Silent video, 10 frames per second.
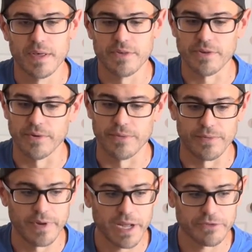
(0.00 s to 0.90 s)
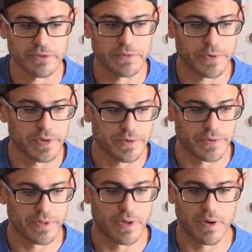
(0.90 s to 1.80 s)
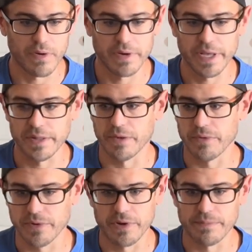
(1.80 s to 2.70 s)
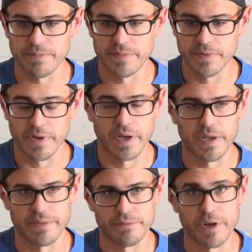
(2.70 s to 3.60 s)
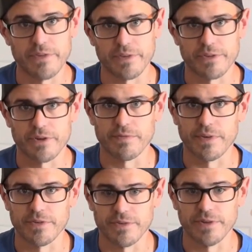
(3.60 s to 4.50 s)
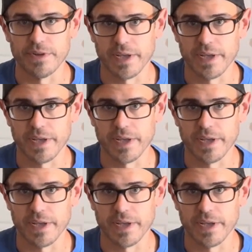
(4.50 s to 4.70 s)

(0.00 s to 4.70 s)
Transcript: So naturally, when you're on a lower grip racing surface, you need to